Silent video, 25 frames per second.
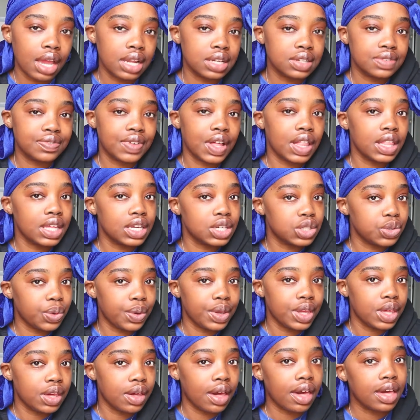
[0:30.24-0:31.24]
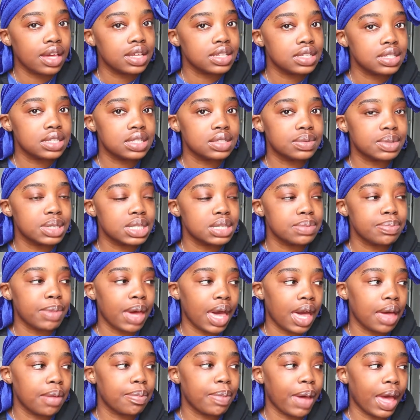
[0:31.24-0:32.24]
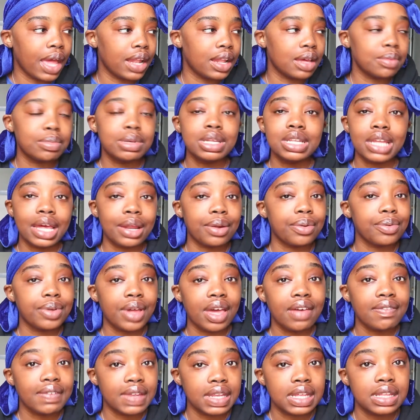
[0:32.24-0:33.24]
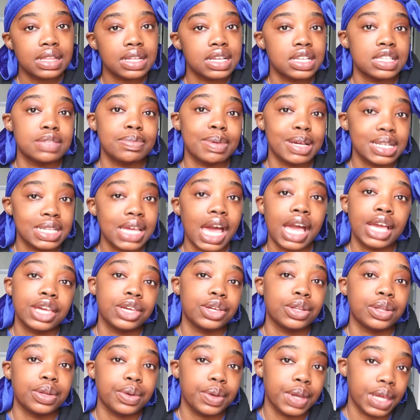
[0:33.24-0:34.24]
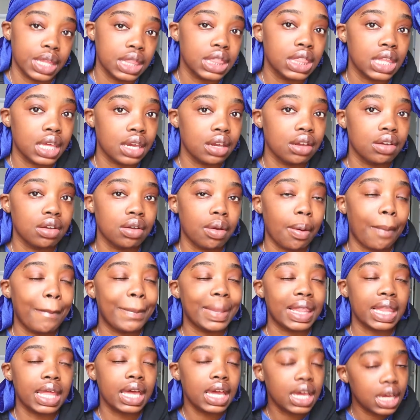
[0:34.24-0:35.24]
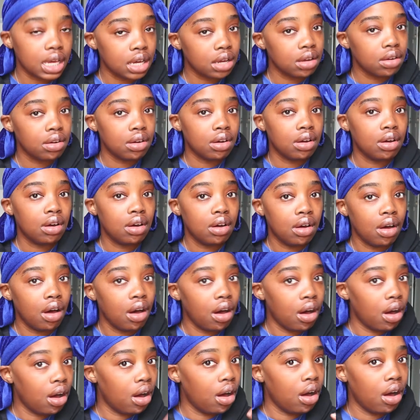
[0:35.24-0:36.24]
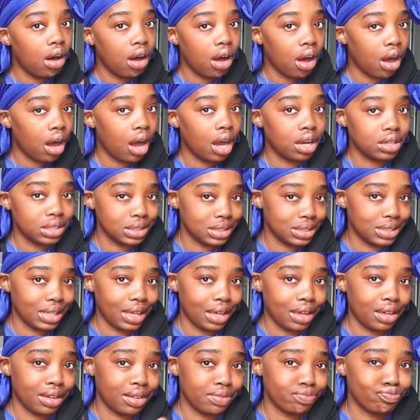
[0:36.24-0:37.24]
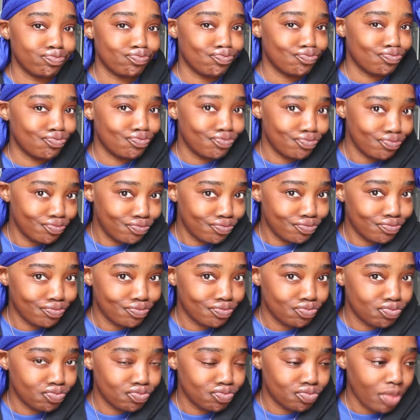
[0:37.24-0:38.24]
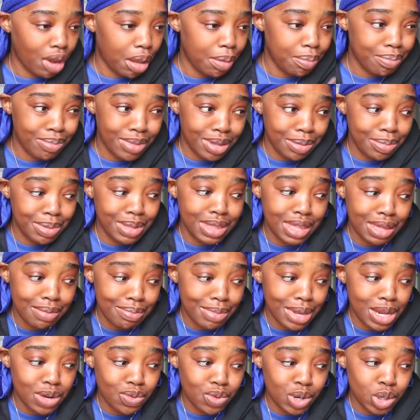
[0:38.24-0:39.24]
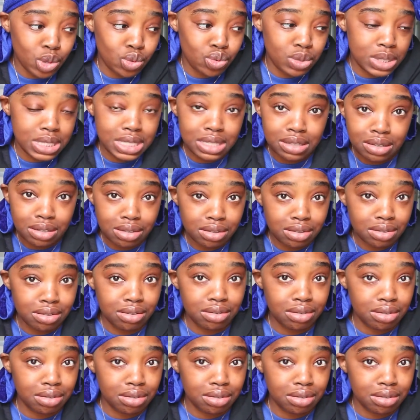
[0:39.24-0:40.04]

I just felt like showing you guys what's in my iPad. I mean, I don't have anything spectacular in there, but like, I was just like, maybe they might want to see.